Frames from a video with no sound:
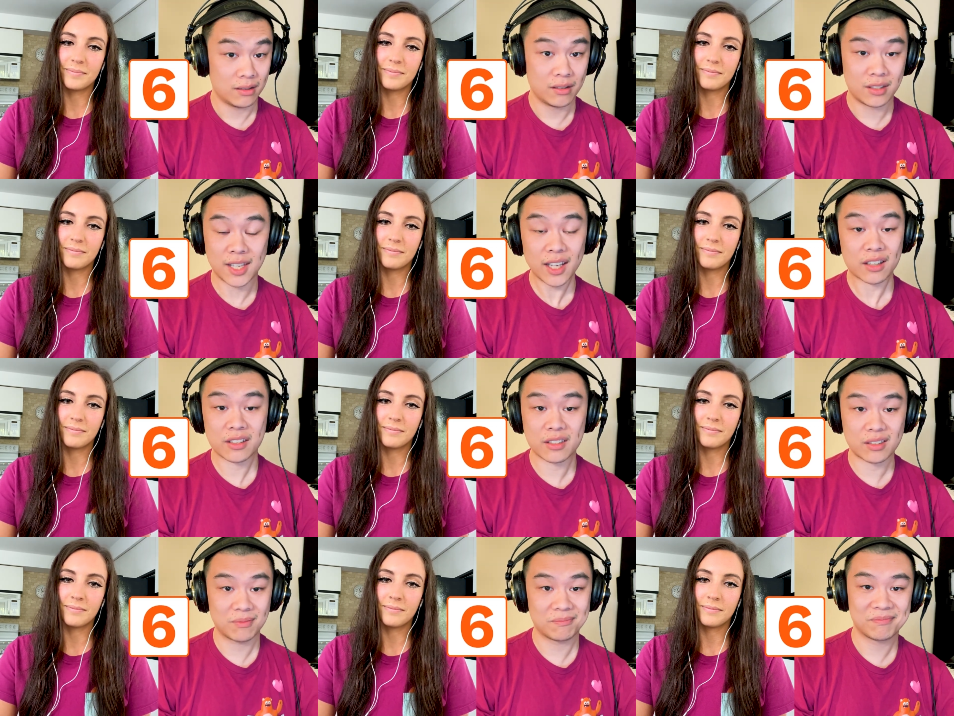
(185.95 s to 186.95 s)

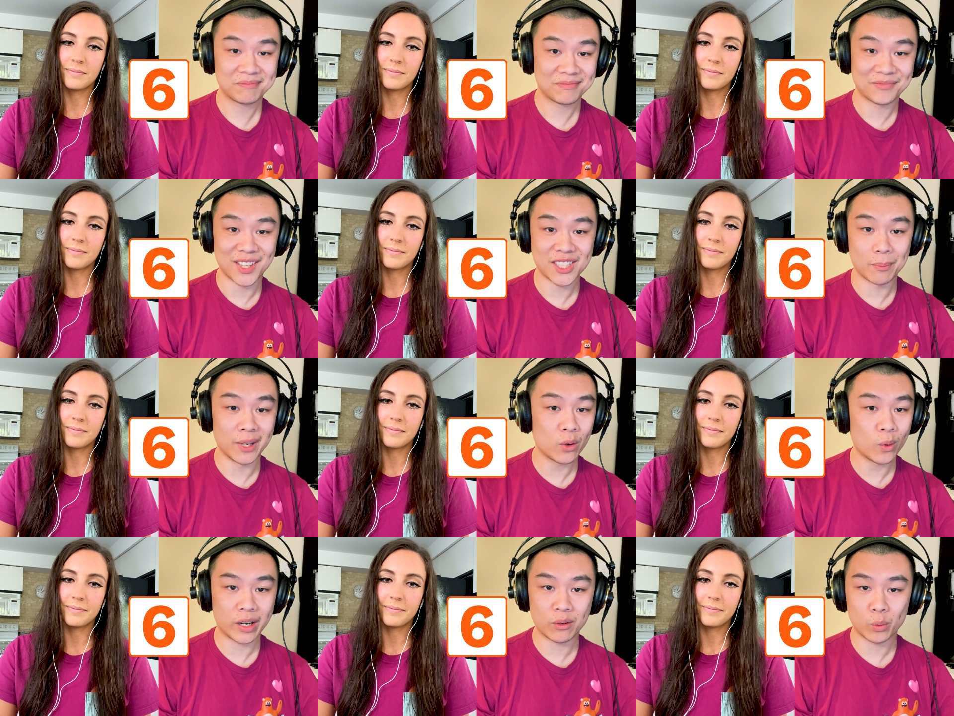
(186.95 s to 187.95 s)
Speaker 1: Six. That's a big
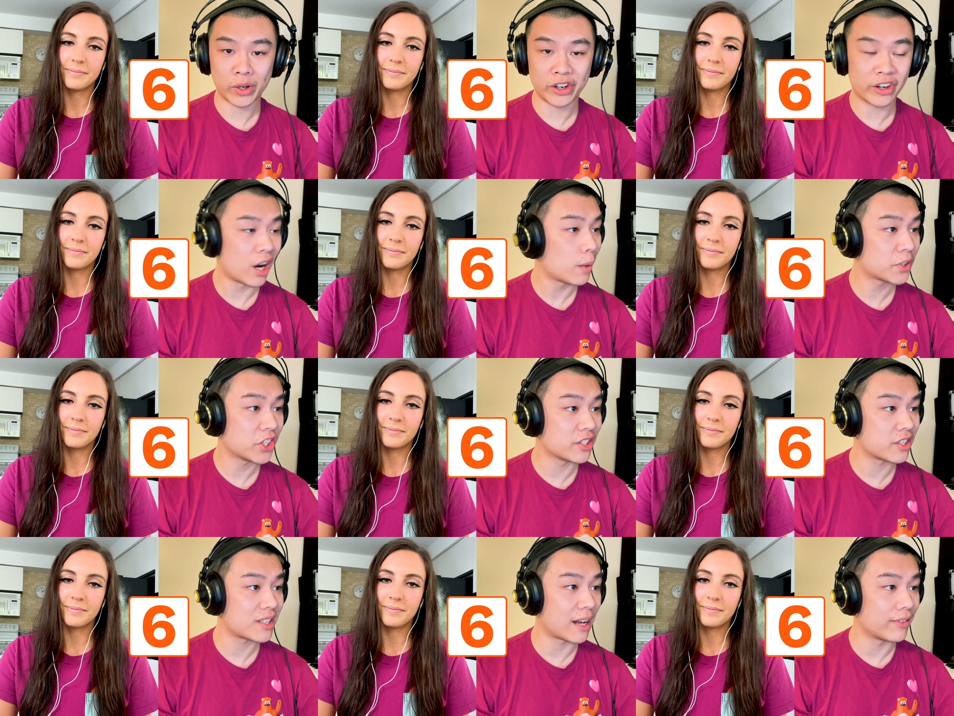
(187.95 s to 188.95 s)
one. What are your
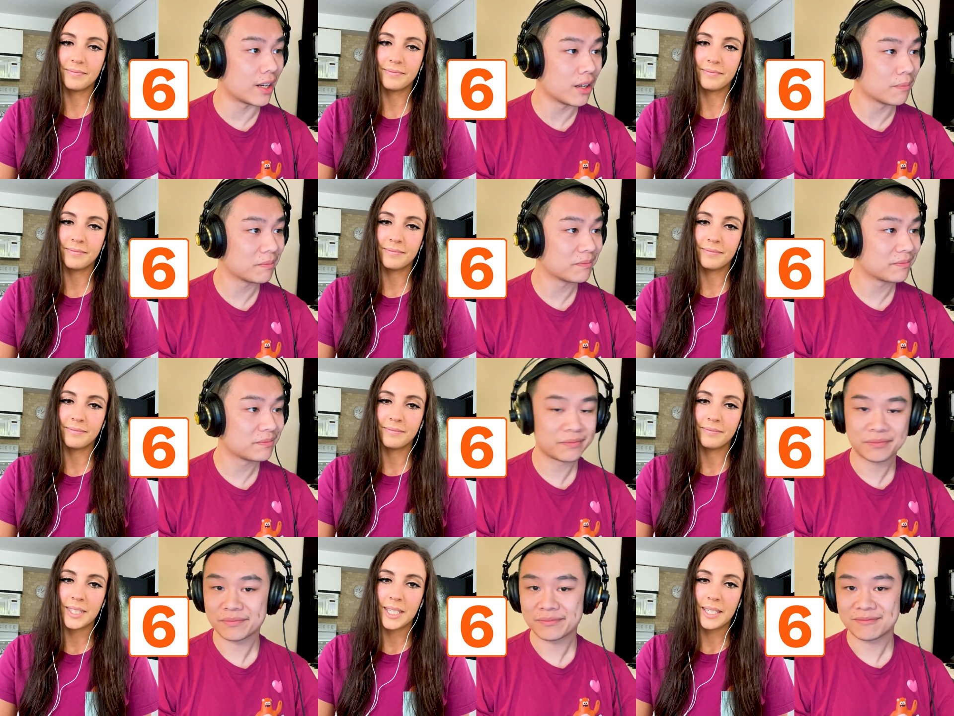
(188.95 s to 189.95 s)
options, Stephanie?
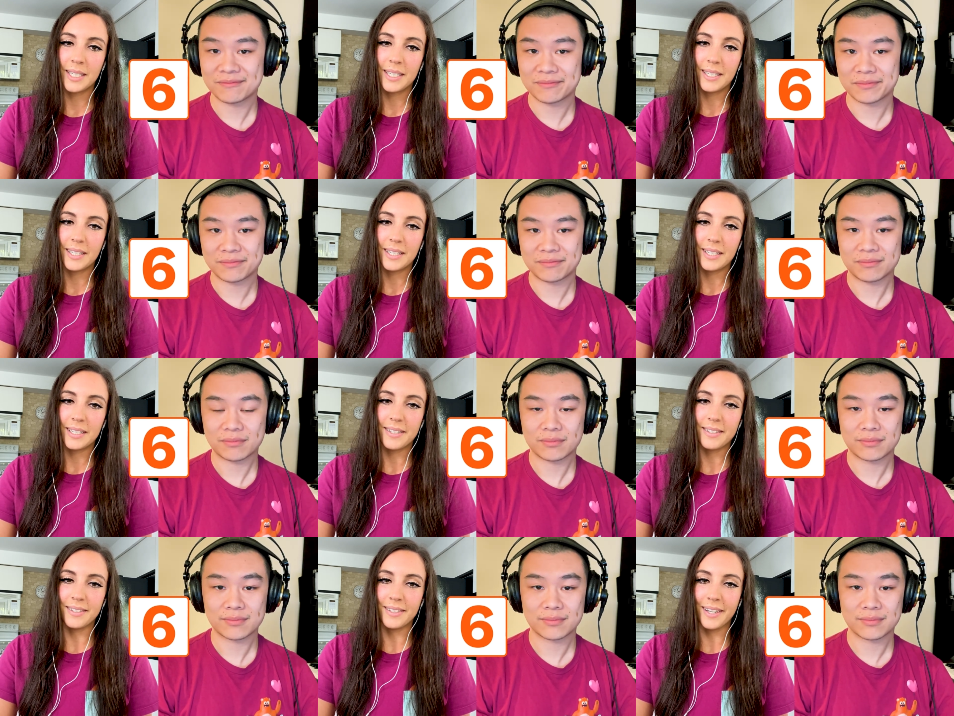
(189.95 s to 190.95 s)

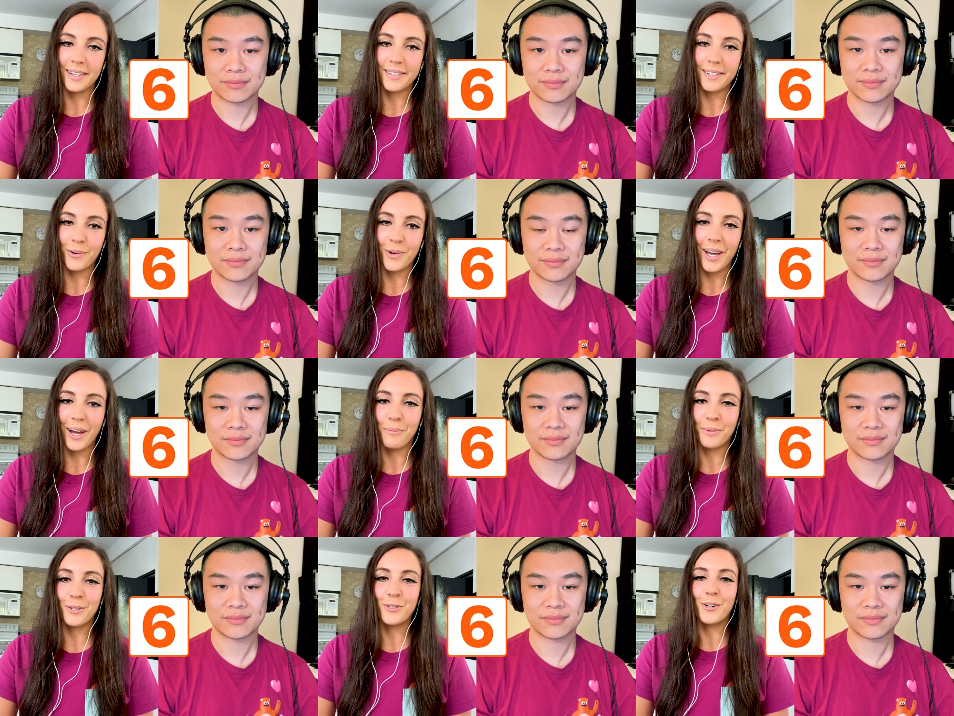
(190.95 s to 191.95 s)
Speaker 2: Six. Okay, I'm
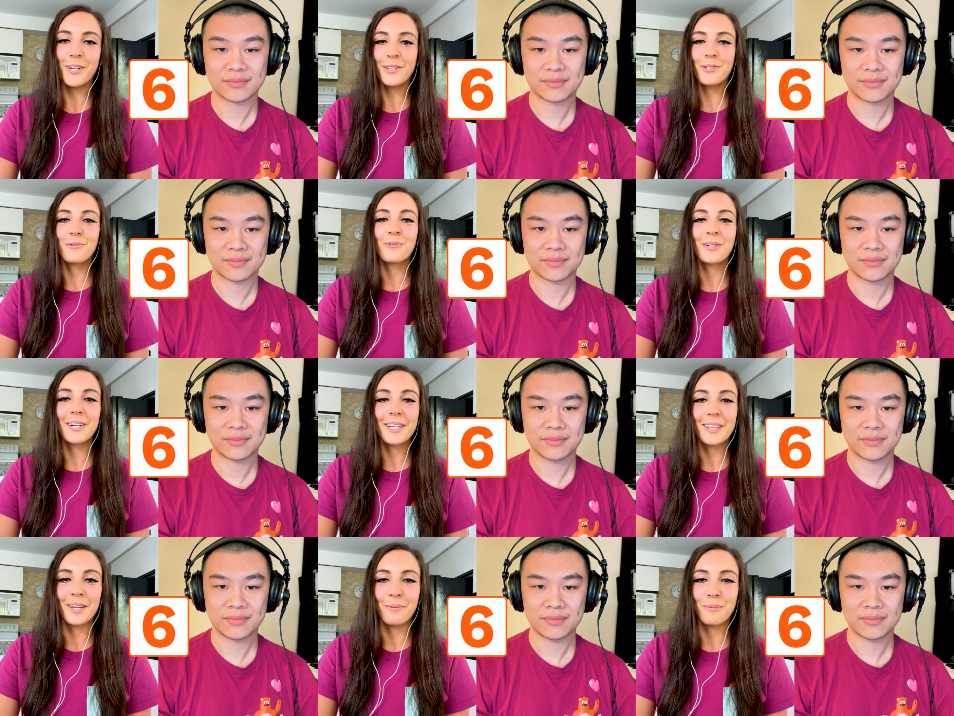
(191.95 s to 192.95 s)
starting to worry
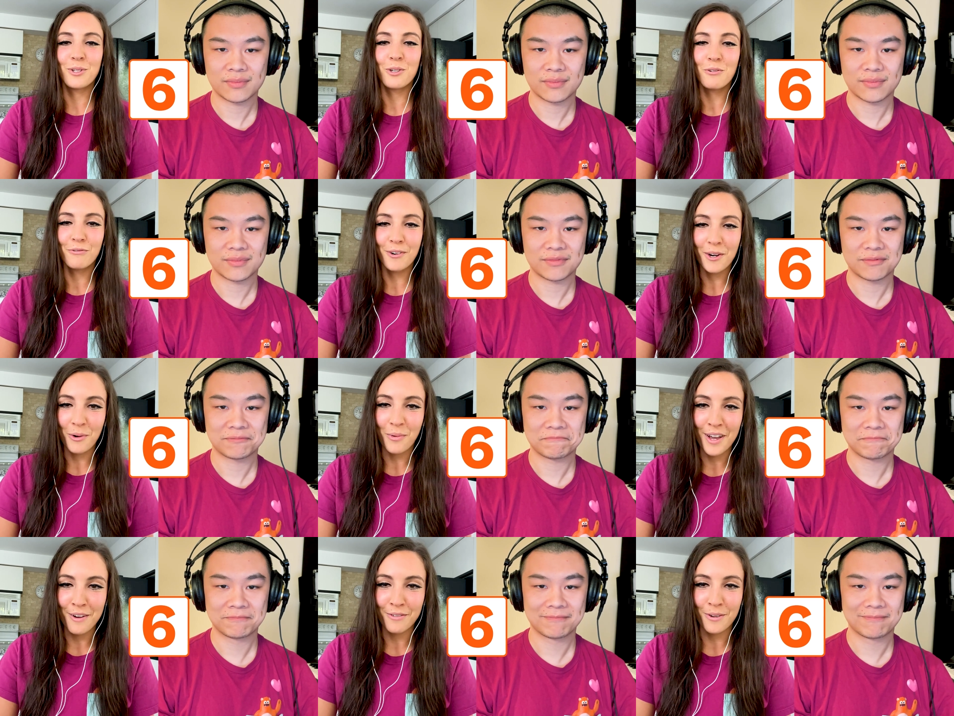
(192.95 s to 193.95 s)
that I'm too far
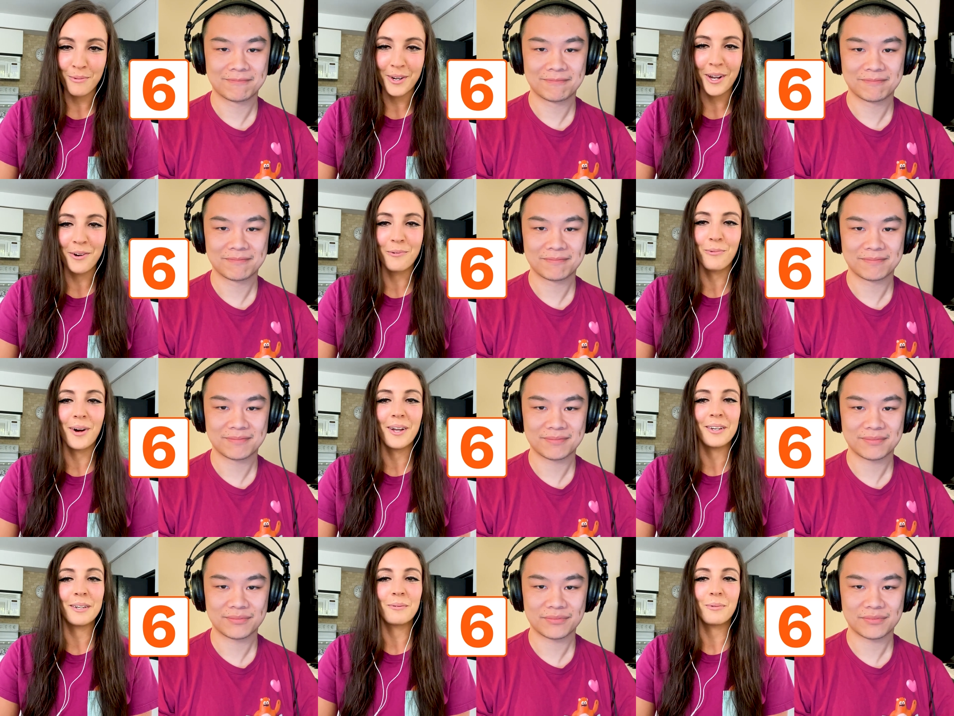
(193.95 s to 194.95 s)
away from
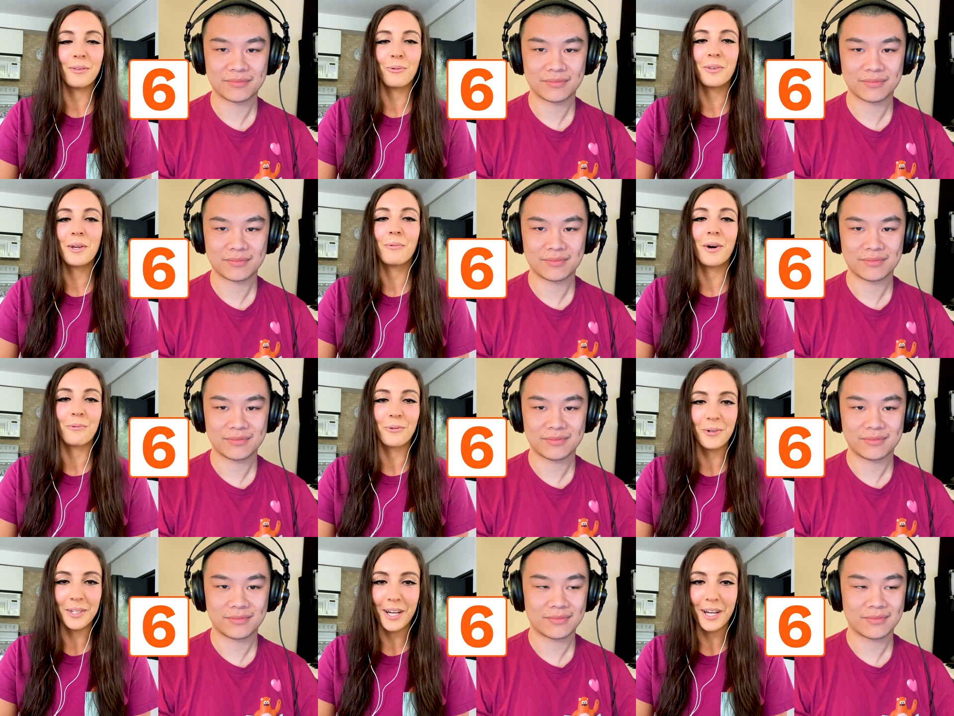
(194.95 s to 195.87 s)
101 with only one roll